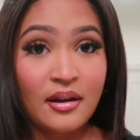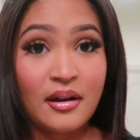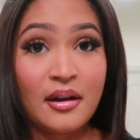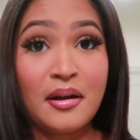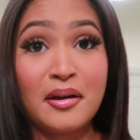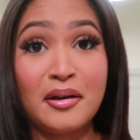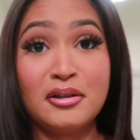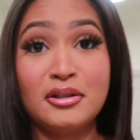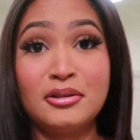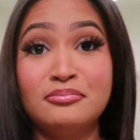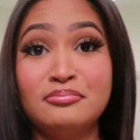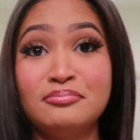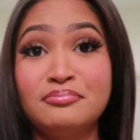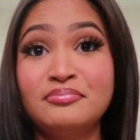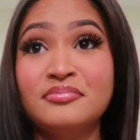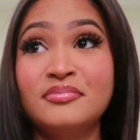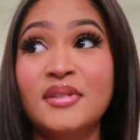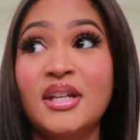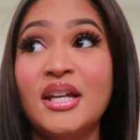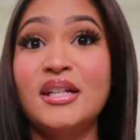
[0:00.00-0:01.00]

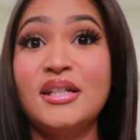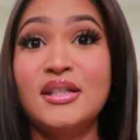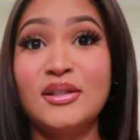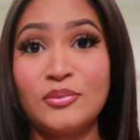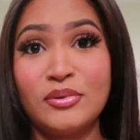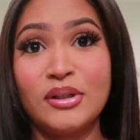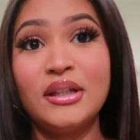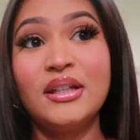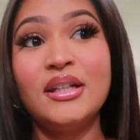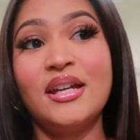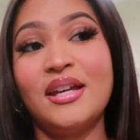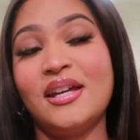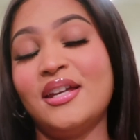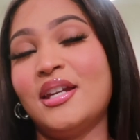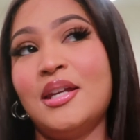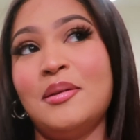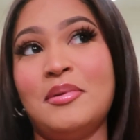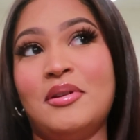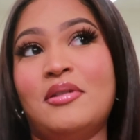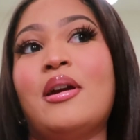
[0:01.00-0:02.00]
Um, and it's really
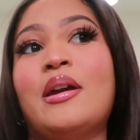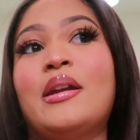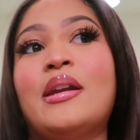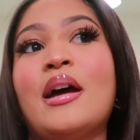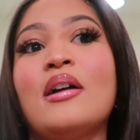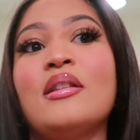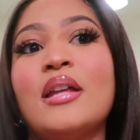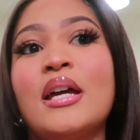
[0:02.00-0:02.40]
hitting me right now.